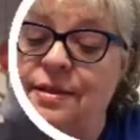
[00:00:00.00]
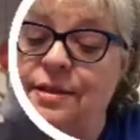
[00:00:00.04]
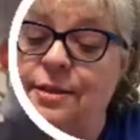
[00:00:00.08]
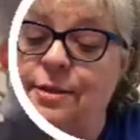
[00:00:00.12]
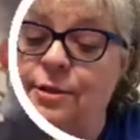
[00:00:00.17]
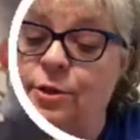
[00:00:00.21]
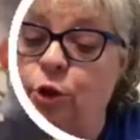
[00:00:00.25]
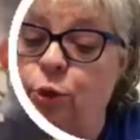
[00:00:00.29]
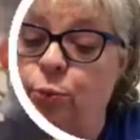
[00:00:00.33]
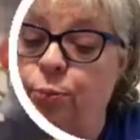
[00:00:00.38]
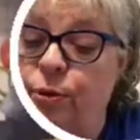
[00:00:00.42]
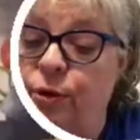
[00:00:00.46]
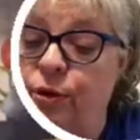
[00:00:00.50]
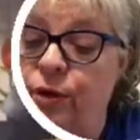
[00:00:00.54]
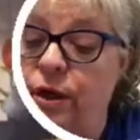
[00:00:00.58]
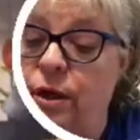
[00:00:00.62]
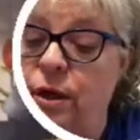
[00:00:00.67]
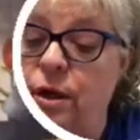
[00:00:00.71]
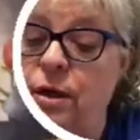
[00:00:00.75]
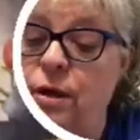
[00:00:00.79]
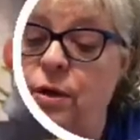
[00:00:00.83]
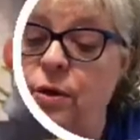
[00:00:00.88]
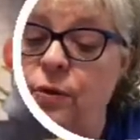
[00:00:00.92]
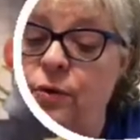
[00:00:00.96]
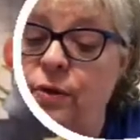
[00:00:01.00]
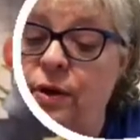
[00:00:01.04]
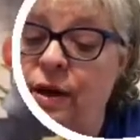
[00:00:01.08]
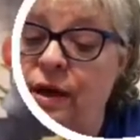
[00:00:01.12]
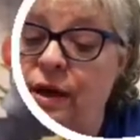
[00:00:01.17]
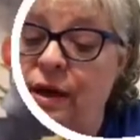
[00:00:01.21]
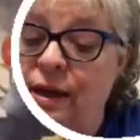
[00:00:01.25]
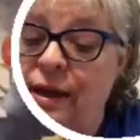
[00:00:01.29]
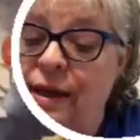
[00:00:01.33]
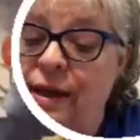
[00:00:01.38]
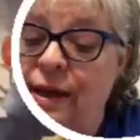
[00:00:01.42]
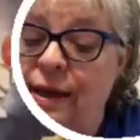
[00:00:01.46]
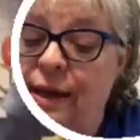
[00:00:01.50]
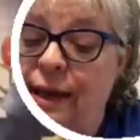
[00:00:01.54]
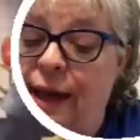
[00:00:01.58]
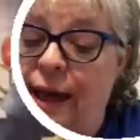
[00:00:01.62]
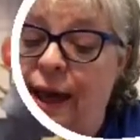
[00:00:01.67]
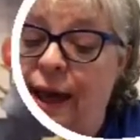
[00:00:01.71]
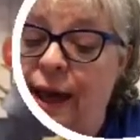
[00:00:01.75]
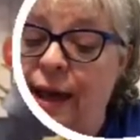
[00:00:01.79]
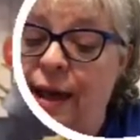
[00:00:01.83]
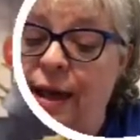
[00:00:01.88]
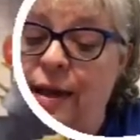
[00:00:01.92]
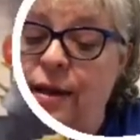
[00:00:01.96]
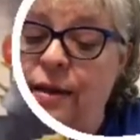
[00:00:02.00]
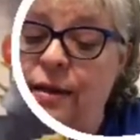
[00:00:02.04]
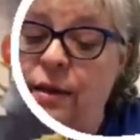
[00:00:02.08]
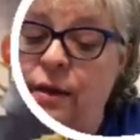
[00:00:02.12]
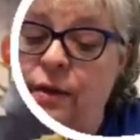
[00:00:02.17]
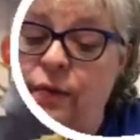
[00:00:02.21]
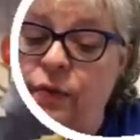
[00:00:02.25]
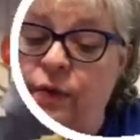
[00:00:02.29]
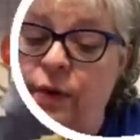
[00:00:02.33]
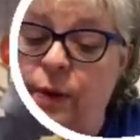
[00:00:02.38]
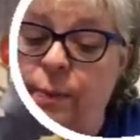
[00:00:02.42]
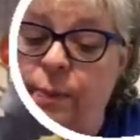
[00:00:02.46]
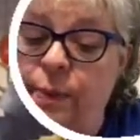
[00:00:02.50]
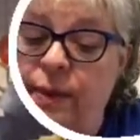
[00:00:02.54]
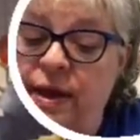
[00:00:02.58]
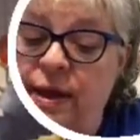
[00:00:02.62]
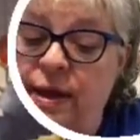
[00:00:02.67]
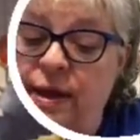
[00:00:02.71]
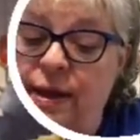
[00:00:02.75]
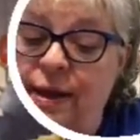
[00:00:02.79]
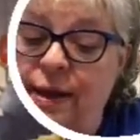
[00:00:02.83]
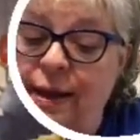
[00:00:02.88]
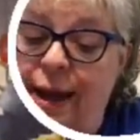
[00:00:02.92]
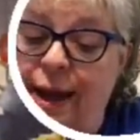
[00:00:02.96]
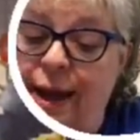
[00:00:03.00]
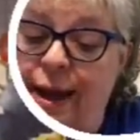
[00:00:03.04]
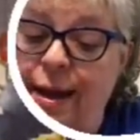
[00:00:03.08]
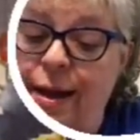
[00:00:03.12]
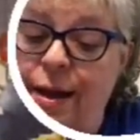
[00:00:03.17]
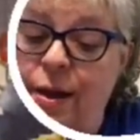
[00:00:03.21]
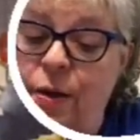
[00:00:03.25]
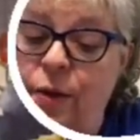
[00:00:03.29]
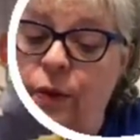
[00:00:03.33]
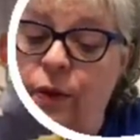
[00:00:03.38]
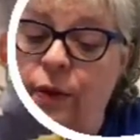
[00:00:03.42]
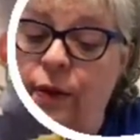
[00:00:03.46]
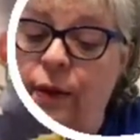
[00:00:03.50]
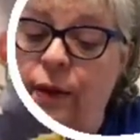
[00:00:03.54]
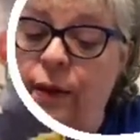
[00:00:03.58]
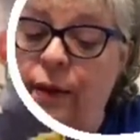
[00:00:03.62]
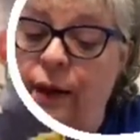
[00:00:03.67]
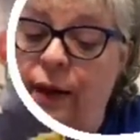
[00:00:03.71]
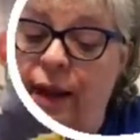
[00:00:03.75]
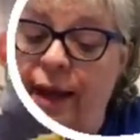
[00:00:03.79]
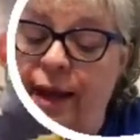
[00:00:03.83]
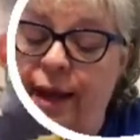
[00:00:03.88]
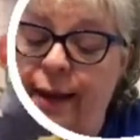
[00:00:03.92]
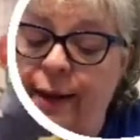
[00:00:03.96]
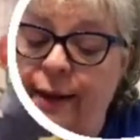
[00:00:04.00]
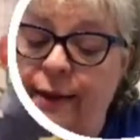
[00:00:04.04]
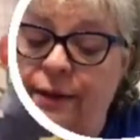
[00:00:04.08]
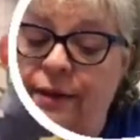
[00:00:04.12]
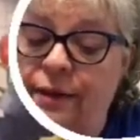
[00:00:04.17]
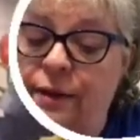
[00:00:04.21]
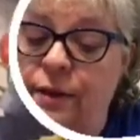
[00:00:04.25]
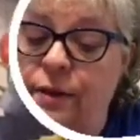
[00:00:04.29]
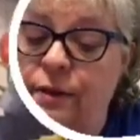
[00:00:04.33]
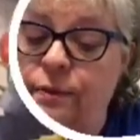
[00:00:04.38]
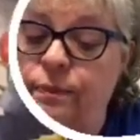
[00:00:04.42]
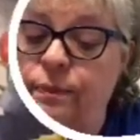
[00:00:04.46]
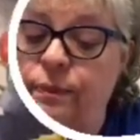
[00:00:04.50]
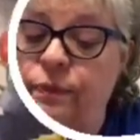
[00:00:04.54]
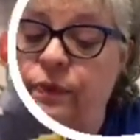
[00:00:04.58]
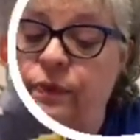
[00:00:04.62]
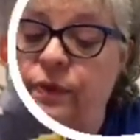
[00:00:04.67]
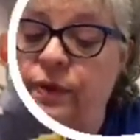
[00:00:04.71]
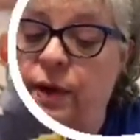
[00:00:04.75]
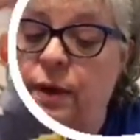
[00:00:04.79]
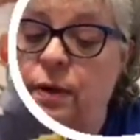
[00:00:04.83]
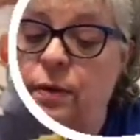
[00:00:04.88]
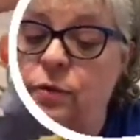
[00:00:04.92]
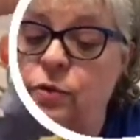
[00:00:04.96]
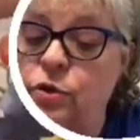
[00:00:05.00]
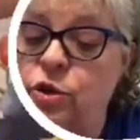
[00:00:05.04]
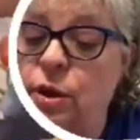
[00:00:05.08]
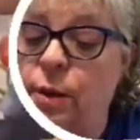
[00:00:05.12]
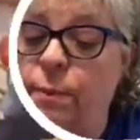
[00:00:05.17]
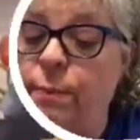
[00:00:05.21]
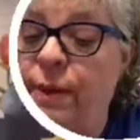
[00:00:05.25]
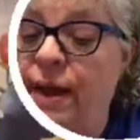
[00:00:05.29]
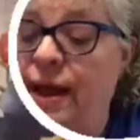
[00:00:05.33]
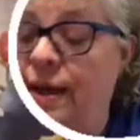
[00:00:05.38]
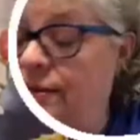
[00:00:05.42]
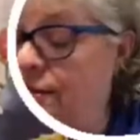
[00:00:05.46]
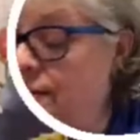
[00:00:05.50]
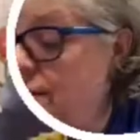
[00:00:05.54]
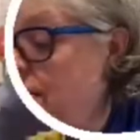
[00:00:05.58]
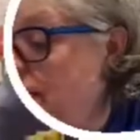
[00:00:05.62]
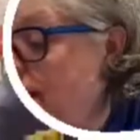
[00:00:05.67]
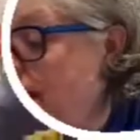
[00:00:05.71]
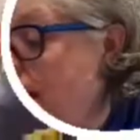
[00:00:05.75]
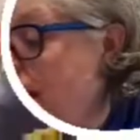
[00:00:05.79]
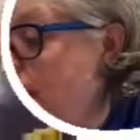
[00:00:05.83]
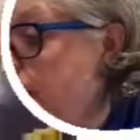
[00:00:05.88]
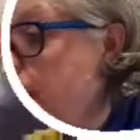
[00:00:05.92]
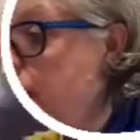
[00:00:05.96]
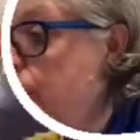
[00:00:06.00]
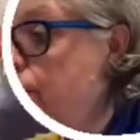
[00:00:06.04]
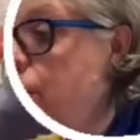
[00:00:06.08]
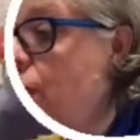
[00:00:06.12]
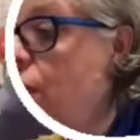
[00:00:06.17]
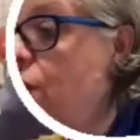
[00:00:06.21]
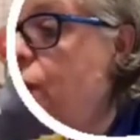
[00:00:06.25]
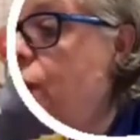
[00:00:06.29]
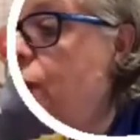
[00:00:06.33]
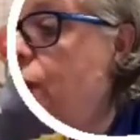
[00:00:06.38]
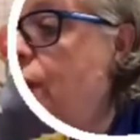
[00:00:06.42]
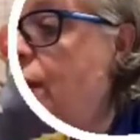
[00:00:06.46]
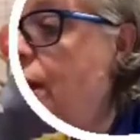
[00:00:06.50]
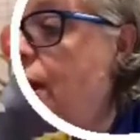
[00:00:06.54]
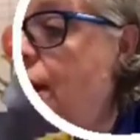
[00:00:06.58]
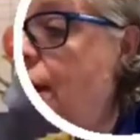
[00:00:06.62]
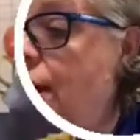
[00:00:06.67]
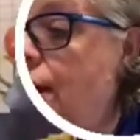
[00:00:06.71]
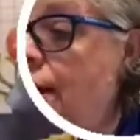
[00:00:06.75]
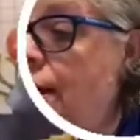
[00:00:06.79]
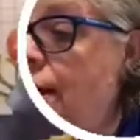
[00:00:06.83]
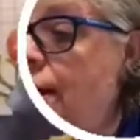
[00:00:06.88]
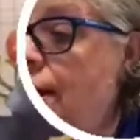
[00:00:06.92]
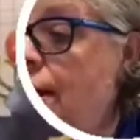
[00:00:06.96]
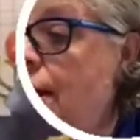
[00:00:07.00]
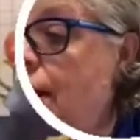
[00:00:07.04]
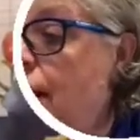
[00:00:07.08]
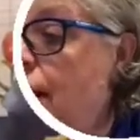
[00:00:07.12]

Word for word: is super cute, and they're peeking out, like they're going to jump out and say happy birthday.